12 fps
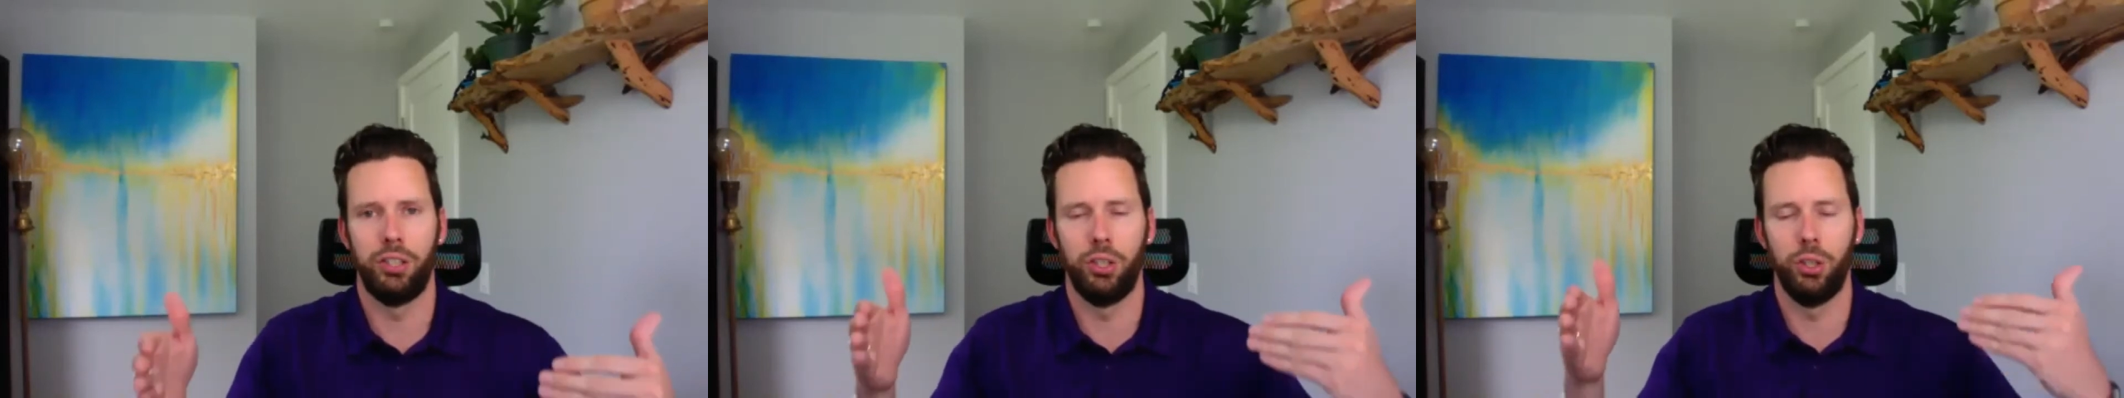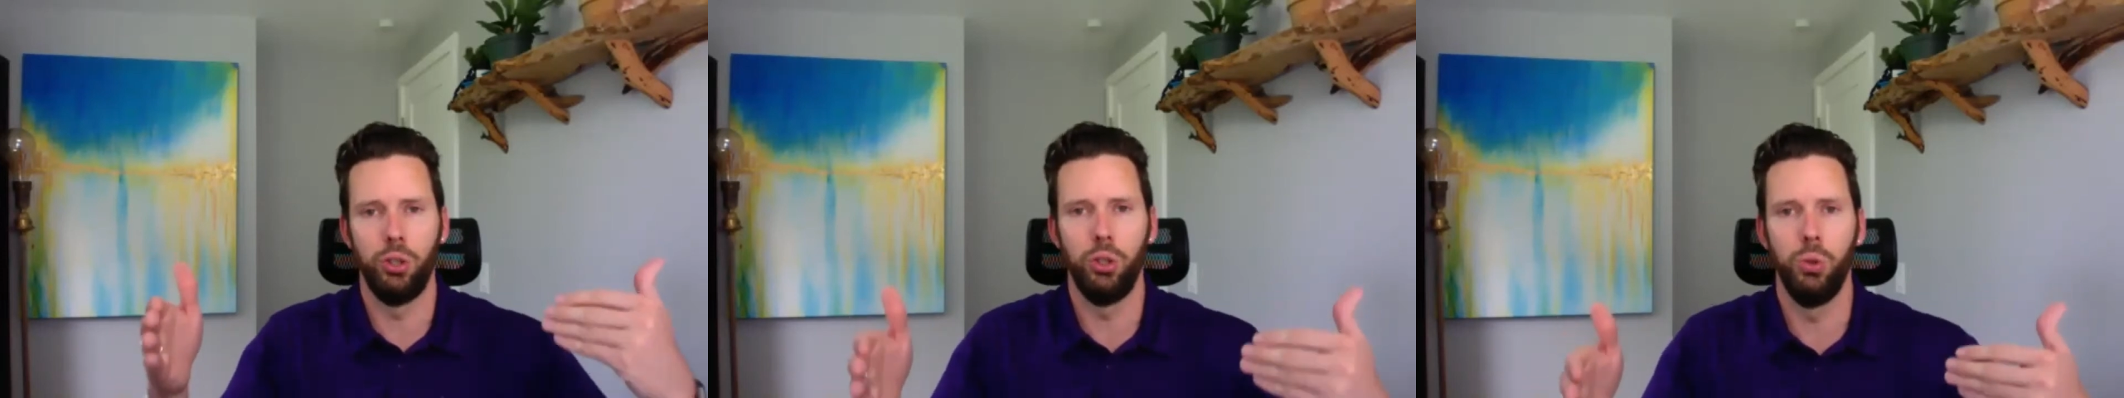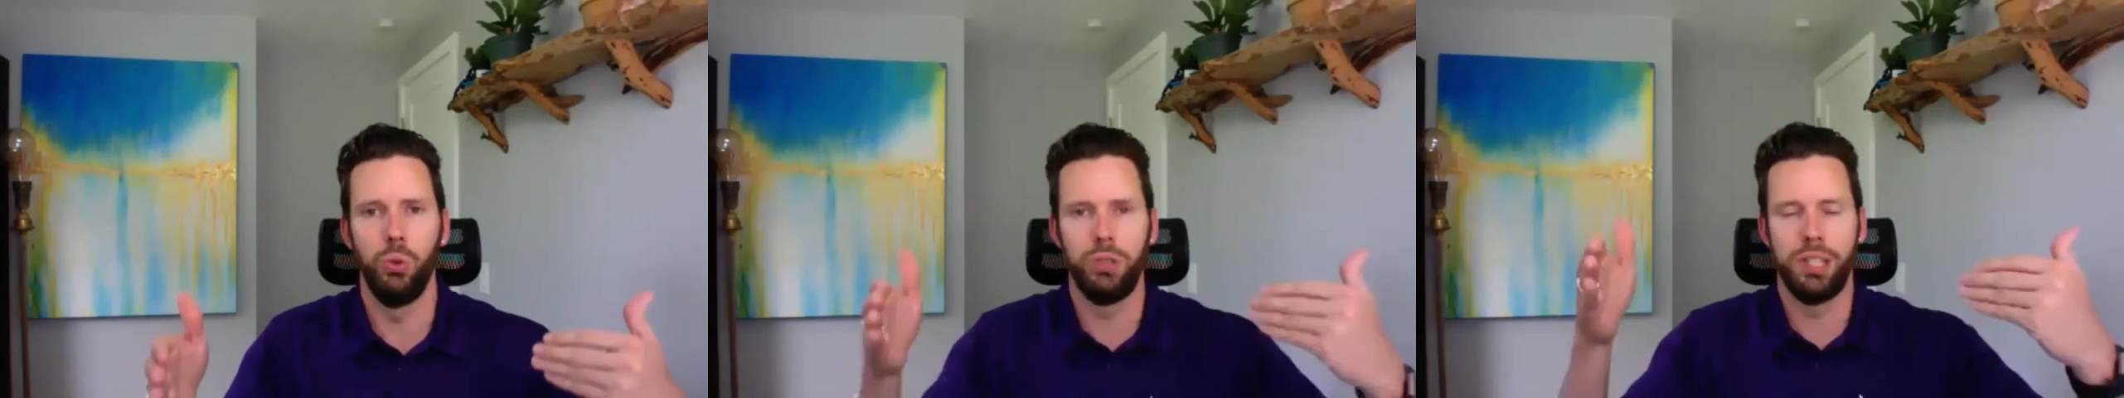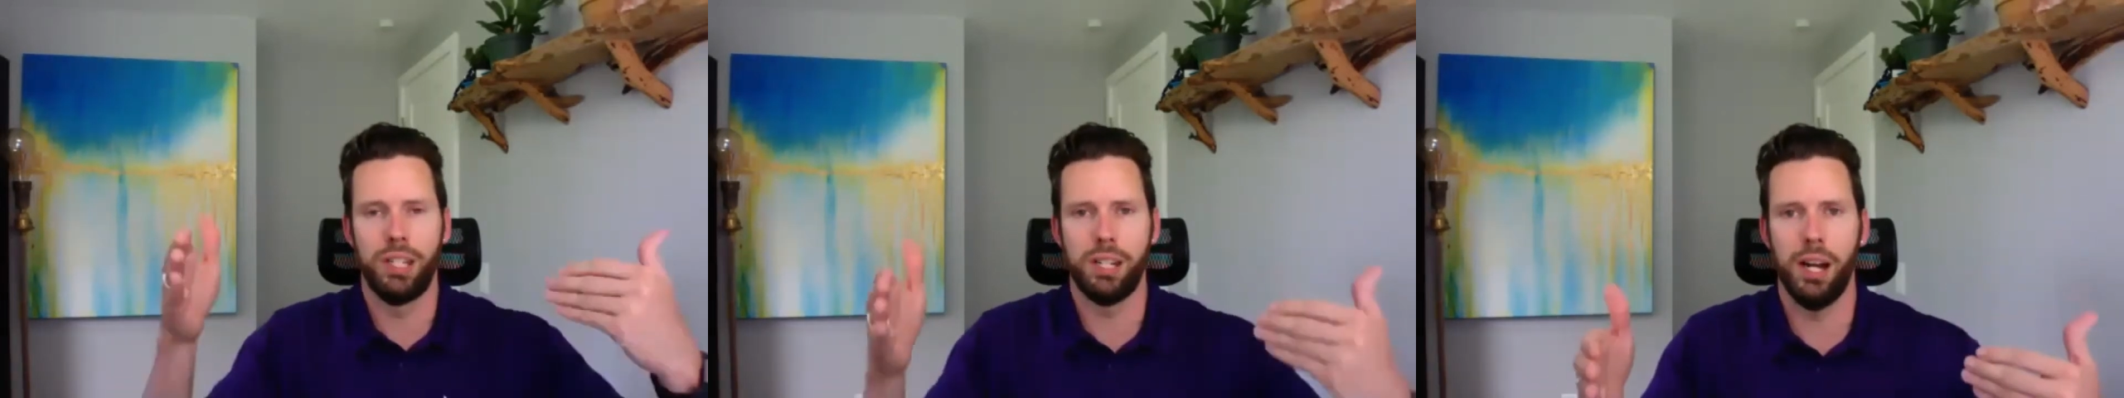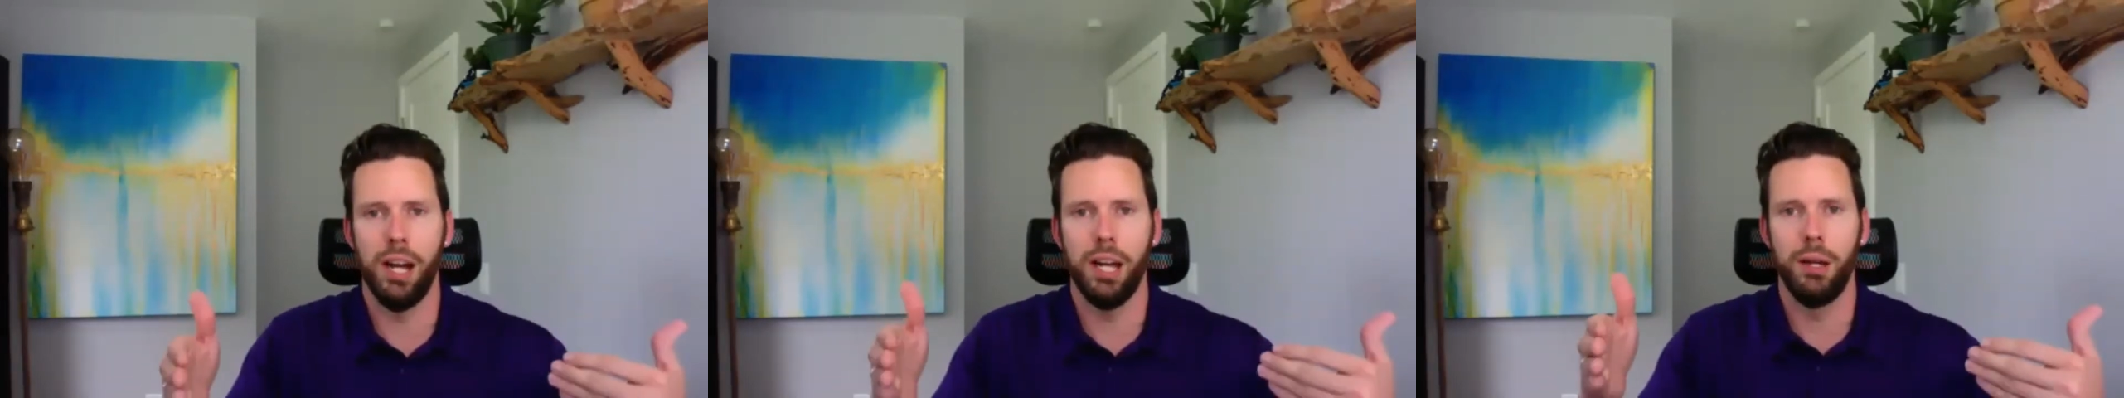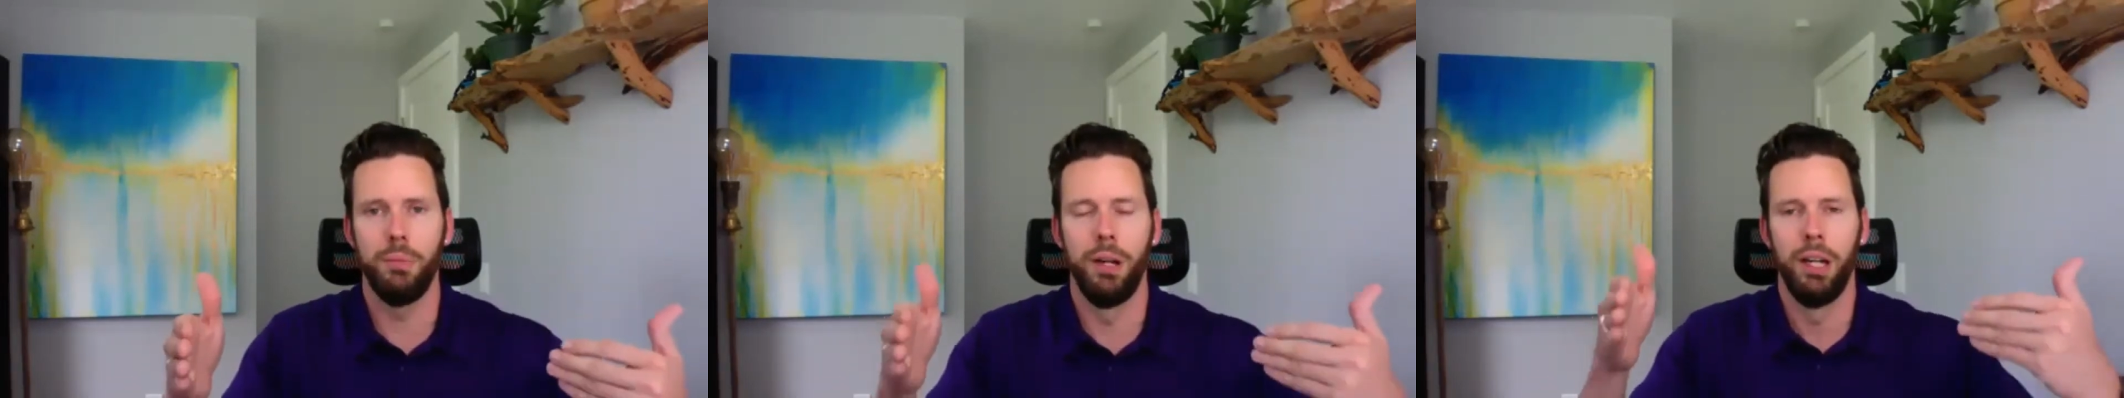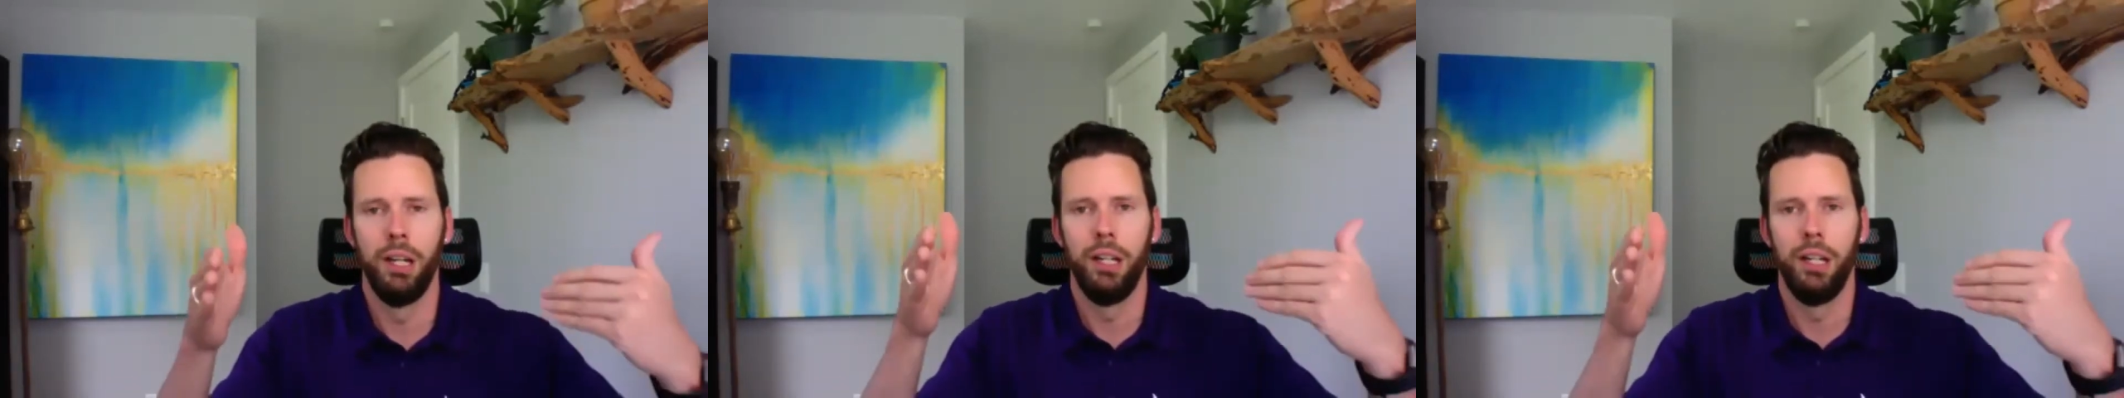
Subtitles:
So use the time